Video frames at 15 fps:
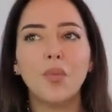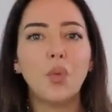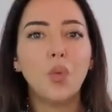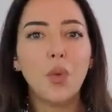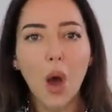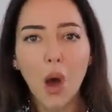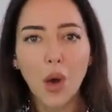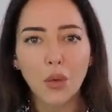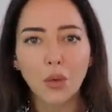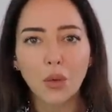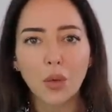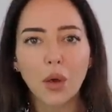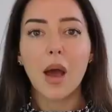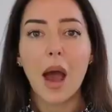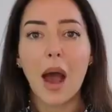No.
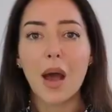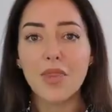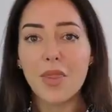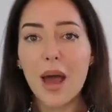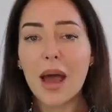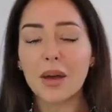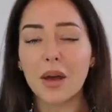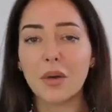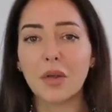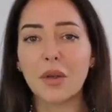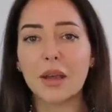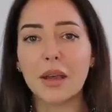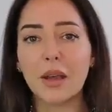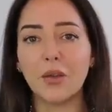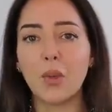And that, I
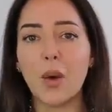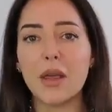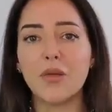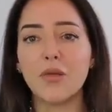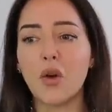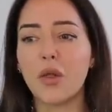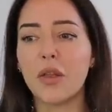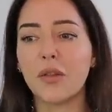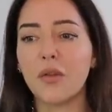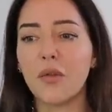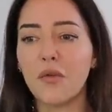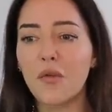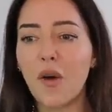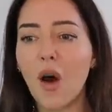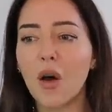think, is where you've got this
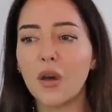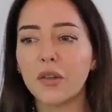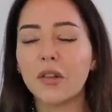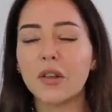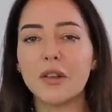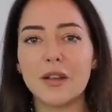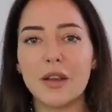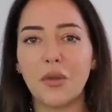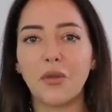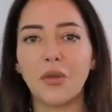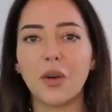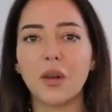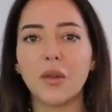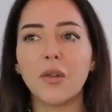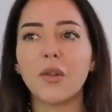vast
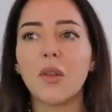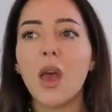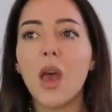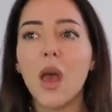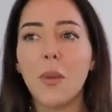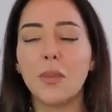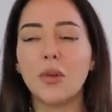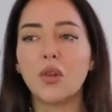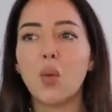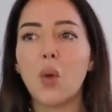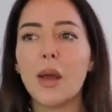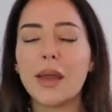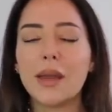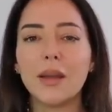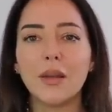difference
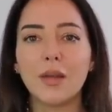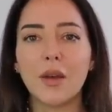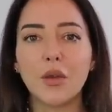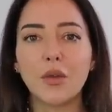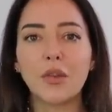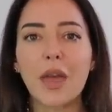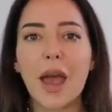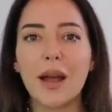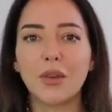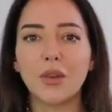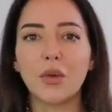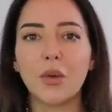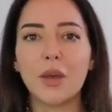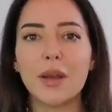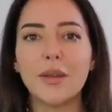between those
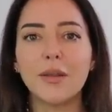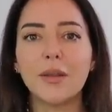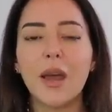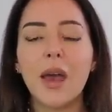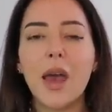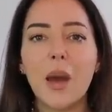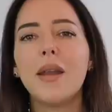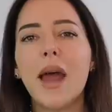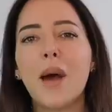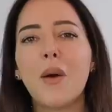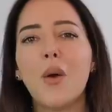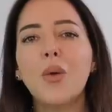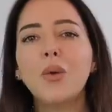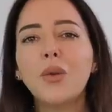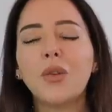categories.
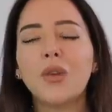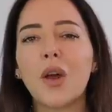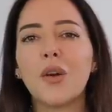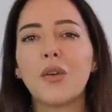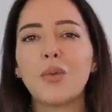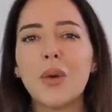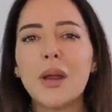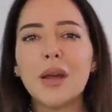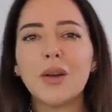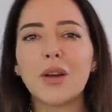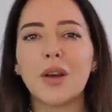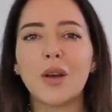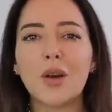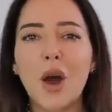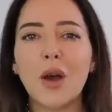Now, also, if we
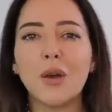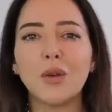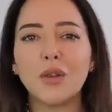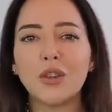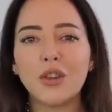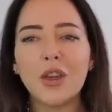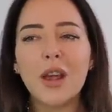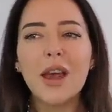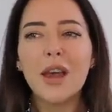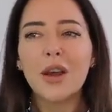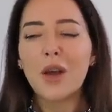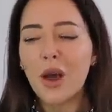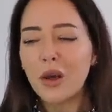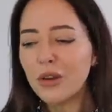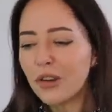look at Coach,
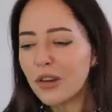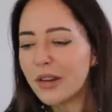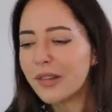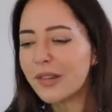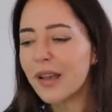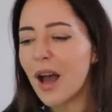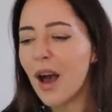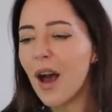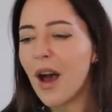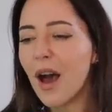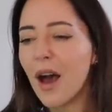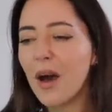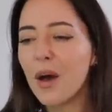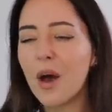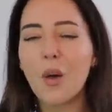Coach is a,
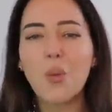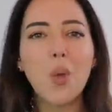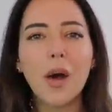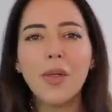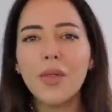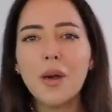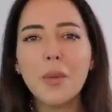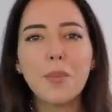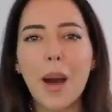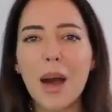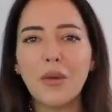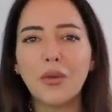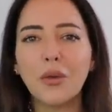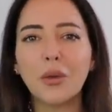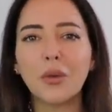a one that
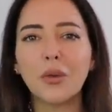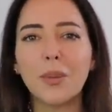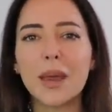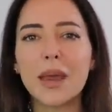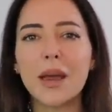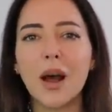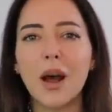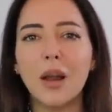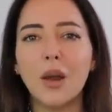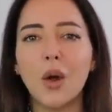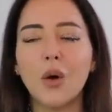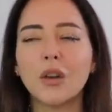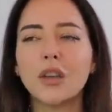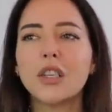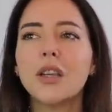baffles me a
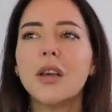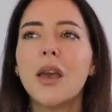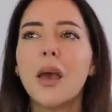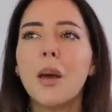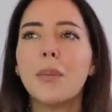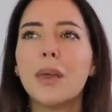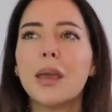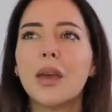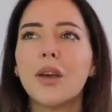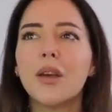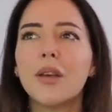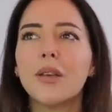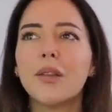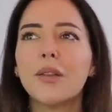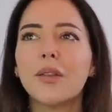lot,
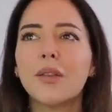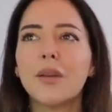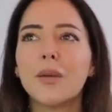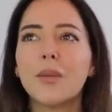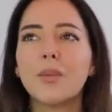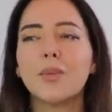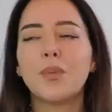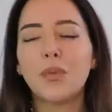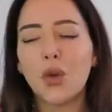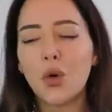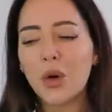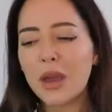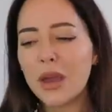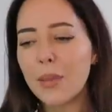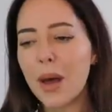because
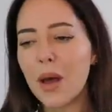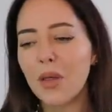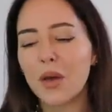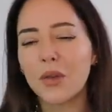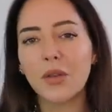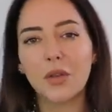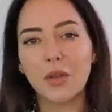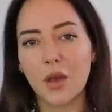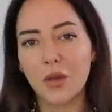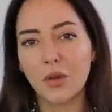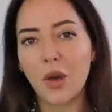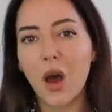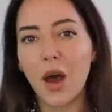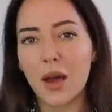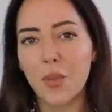talking about those those
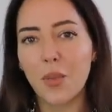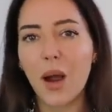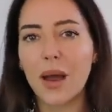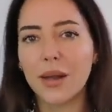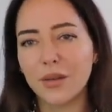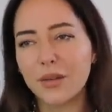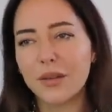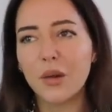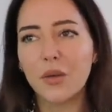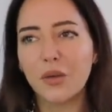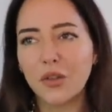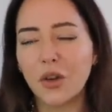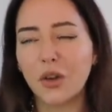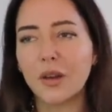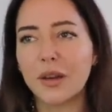higher brands, Louis
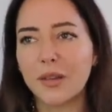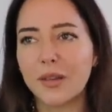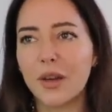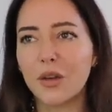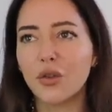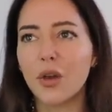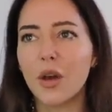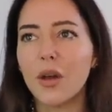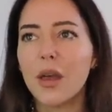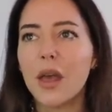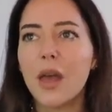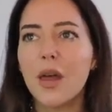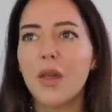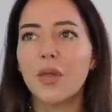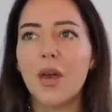Vuitton, et cetera,
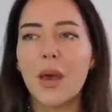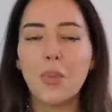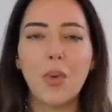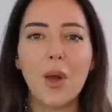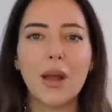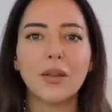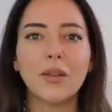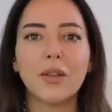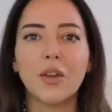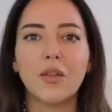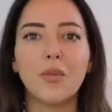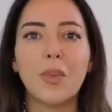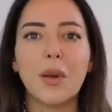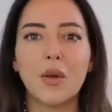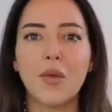they're brands that
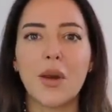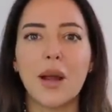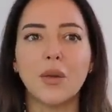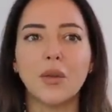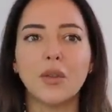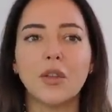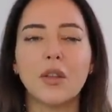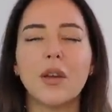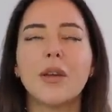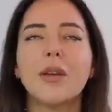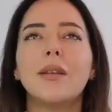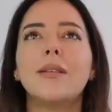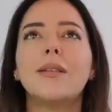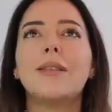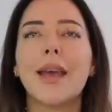have been around
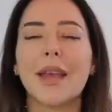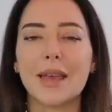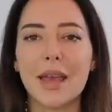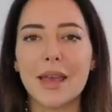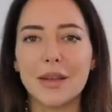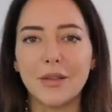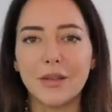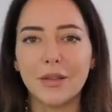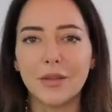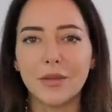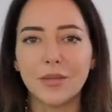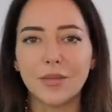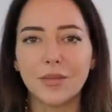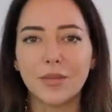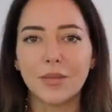decades.
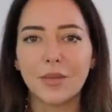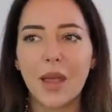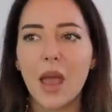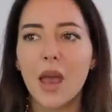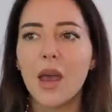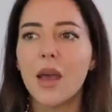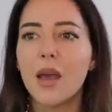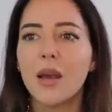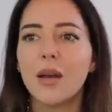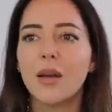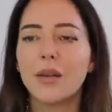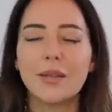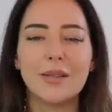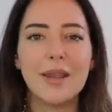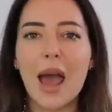
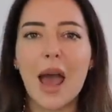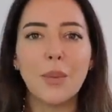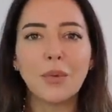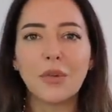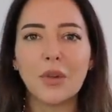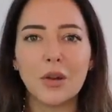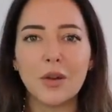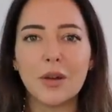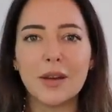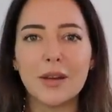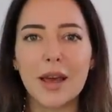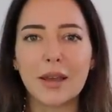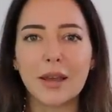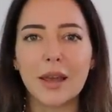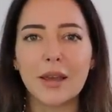Absolutely
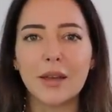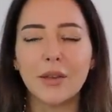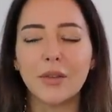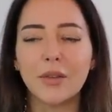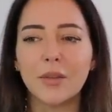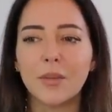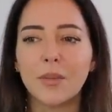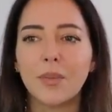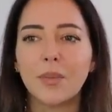decades.